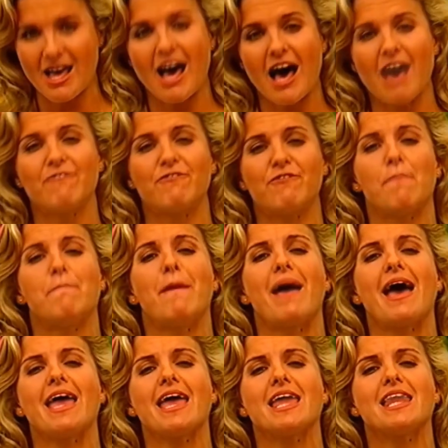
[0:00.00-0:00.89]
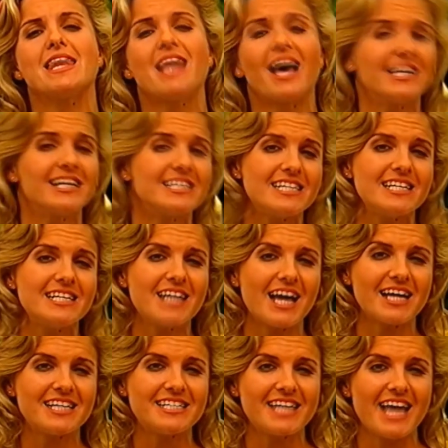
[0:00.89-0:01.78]
And for May
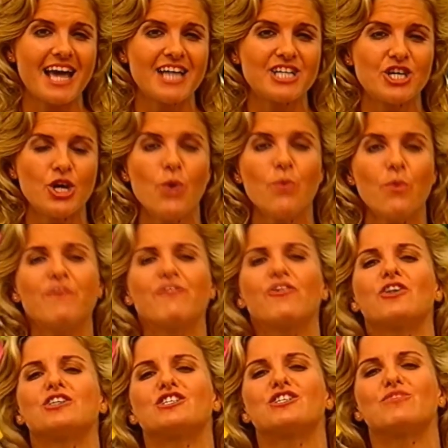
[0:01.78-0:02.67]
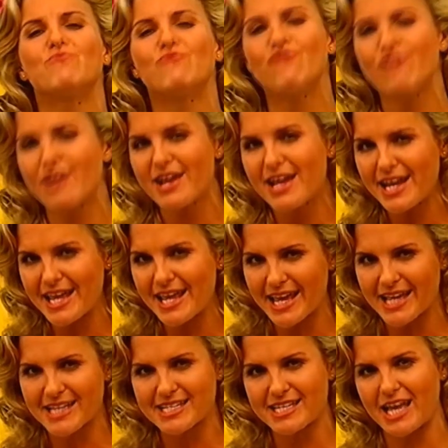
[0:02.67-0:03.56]
1998, we've got some really
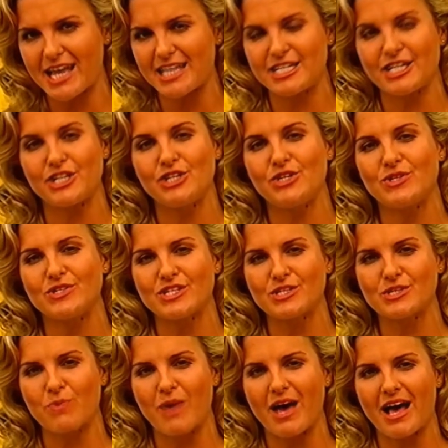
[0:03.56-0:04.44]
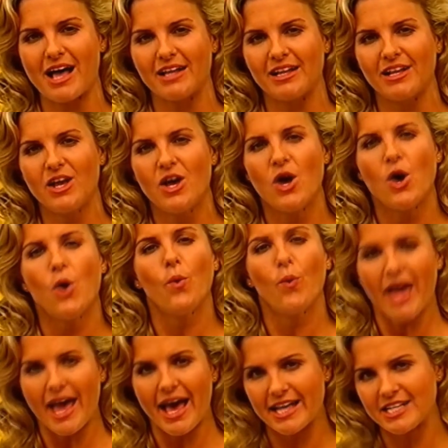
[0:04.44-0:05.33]
exciting news as well.
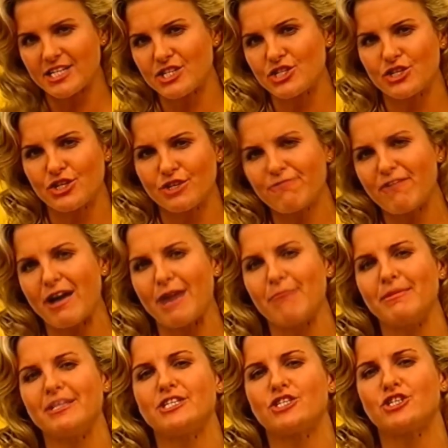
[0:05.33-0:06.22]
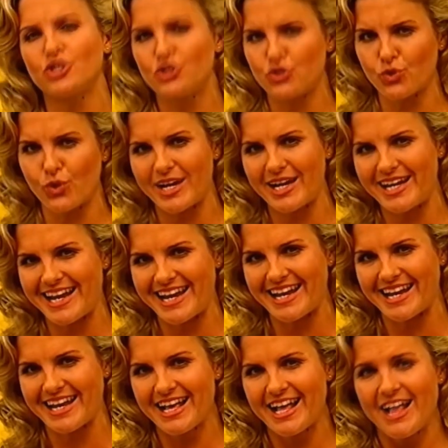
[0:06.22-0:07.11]
We asked two families to join
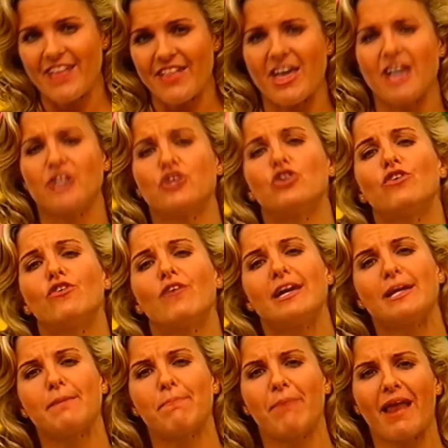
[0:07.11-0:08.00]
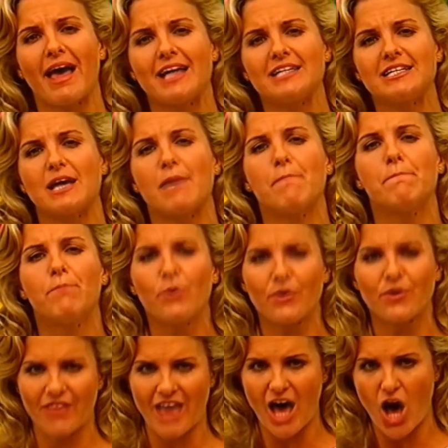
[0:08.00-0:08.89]
in. They had already planned and
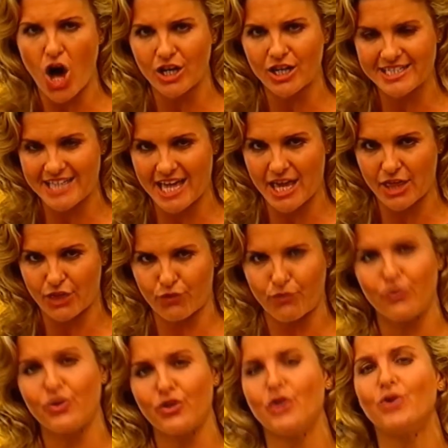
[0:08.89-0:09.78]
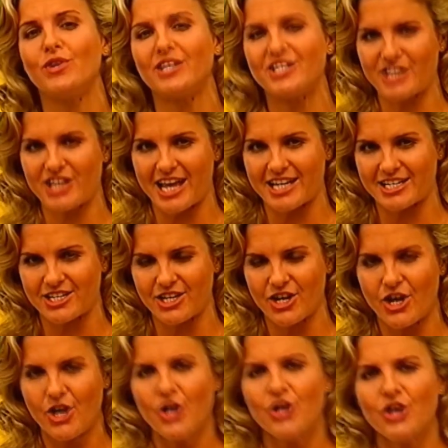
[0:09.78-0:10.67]
booked their holiday through Unijet.
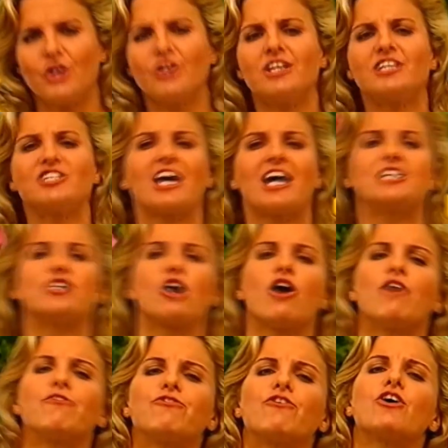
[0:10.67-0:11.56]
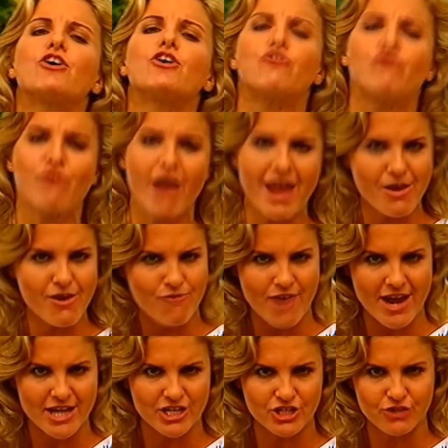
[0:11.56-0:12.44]
Unijet offer a great
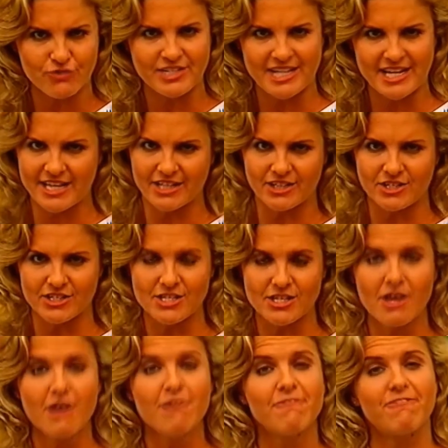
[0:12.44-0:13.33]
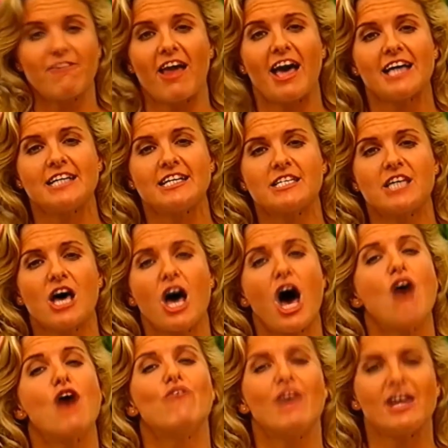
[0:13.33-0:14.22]
range of deals, flights,
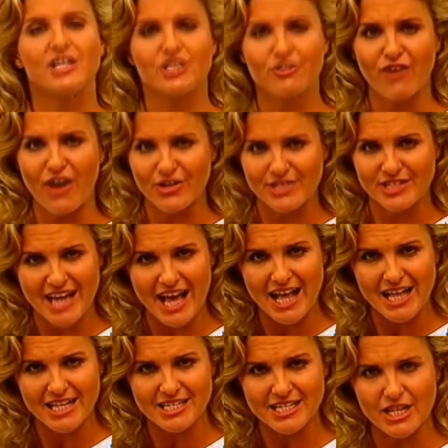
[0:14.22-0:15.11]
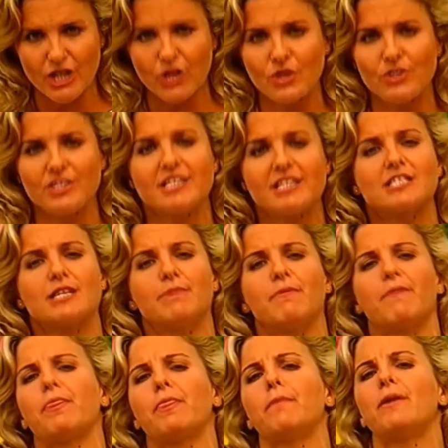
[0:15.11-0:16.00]
a range of hotels, including some
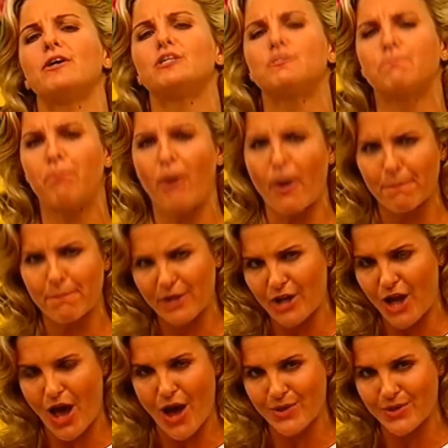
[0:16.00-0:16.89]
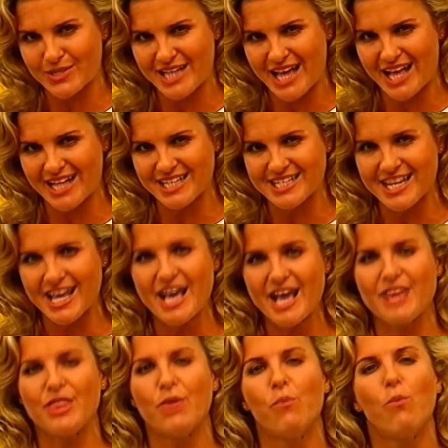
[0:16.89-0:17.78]
of the most popular hotels
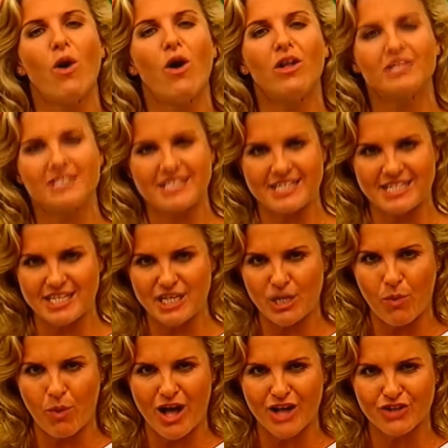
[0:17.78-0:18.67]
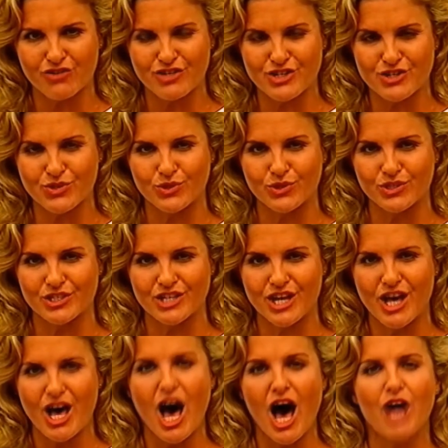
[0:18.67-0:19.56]
in the Walt Disney World Resort,
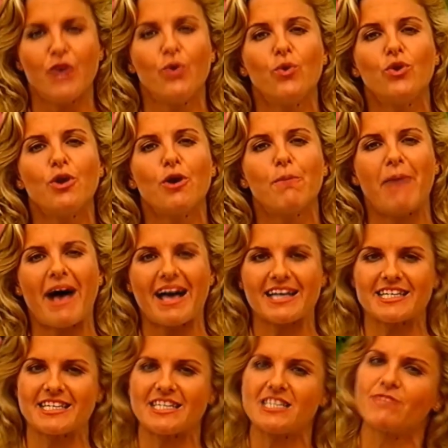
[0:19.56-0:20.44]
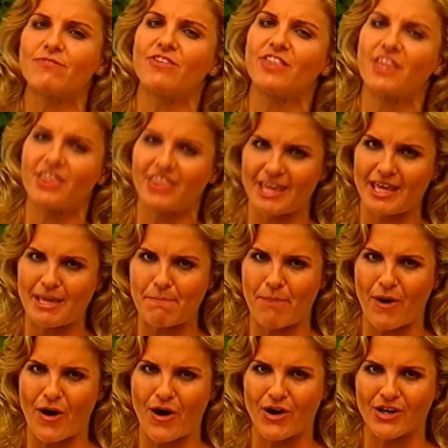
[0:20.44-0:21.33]
and all your passes for the theme
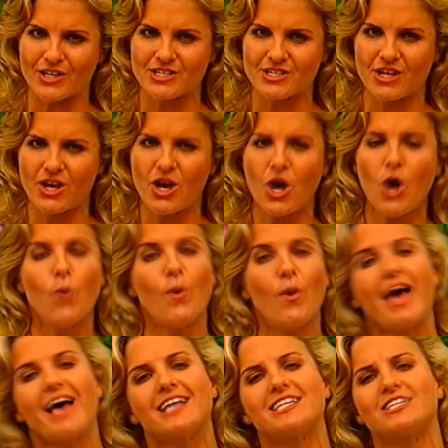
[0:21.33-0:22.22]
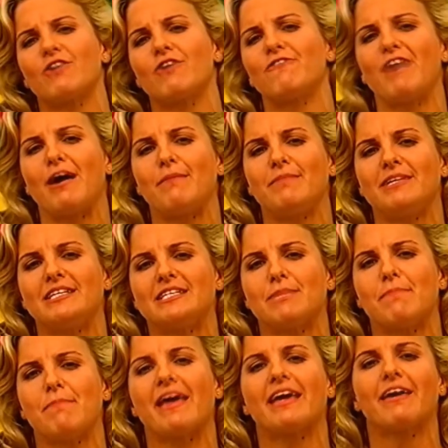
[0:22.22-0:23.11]
parks. We asked our families
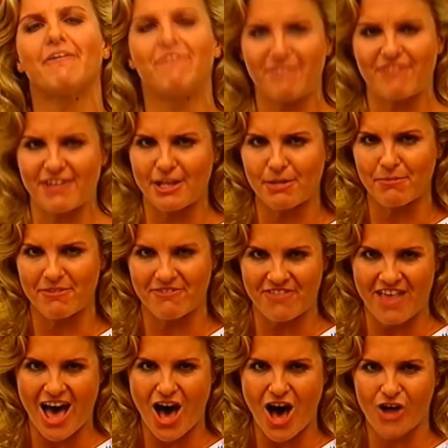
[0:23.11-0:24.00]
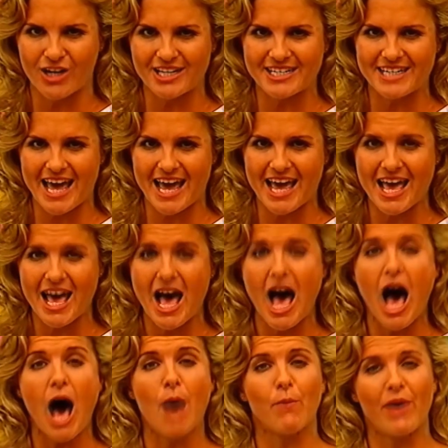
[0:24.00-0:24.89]
to make a film of their holiday,
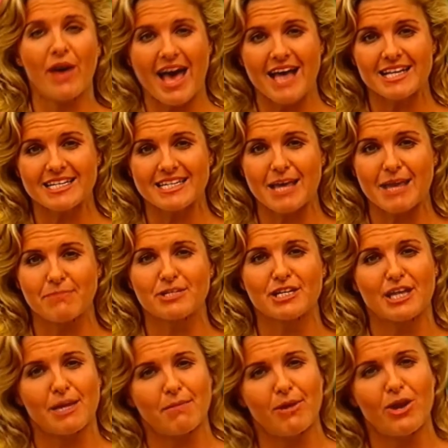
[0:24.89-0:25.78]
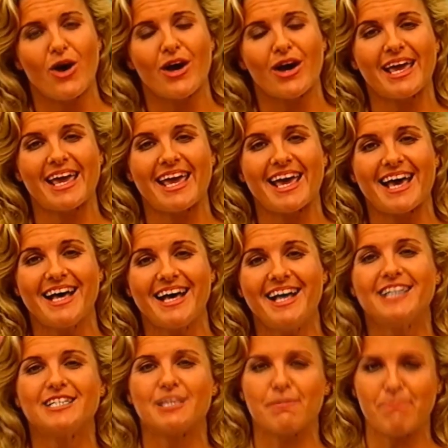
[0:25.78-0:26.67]
and we asked them to come along here
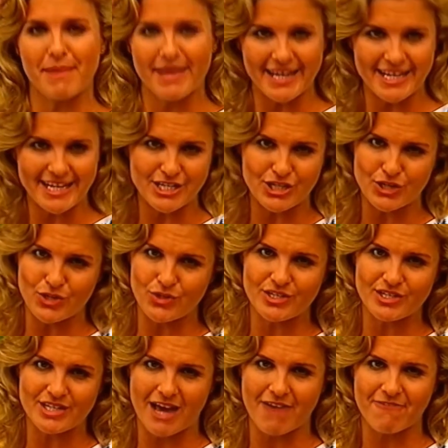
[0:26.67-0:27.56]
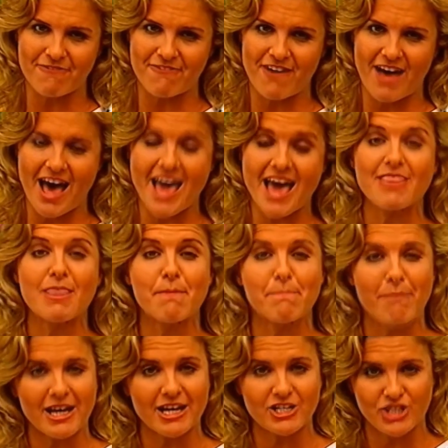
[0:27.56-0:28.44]
to Mickey's Toontown Fair in the
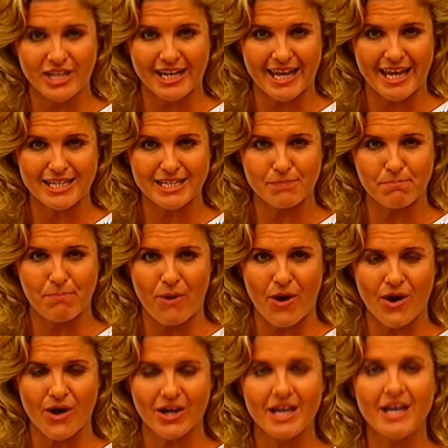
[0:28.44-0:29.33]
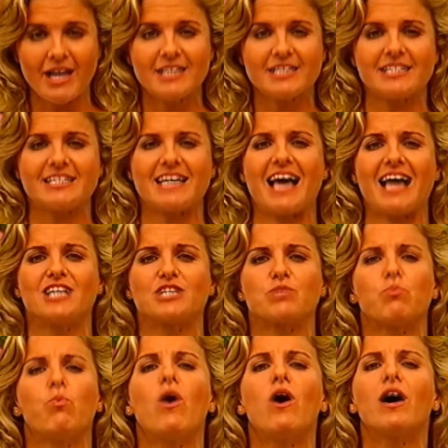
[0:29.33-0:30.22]
Magic Kingdom Park to tell us
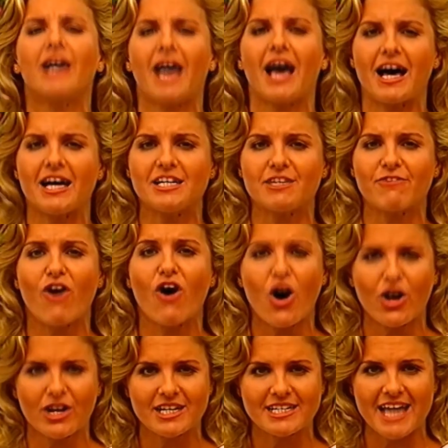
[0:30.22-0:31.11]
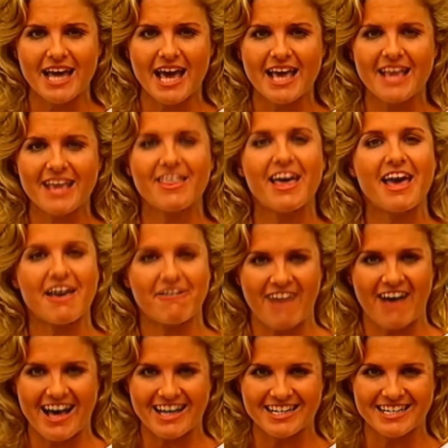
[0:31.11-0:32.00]
what kind of a holiday they have
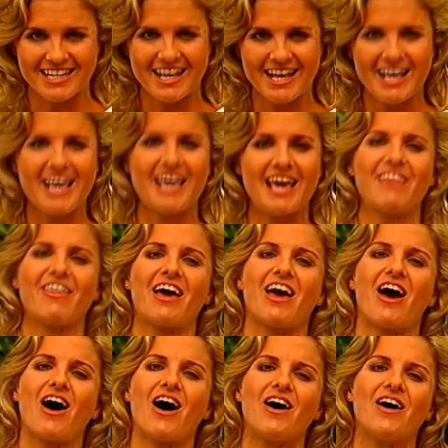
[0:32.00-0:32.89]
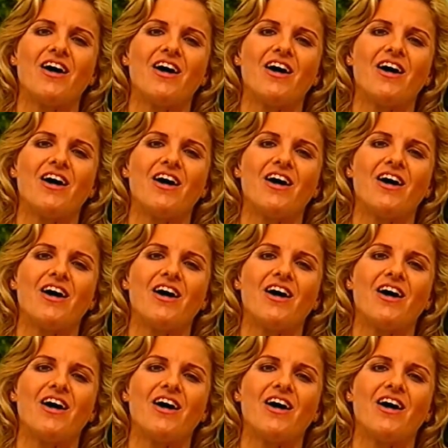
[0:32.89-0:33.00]
had. Here they are.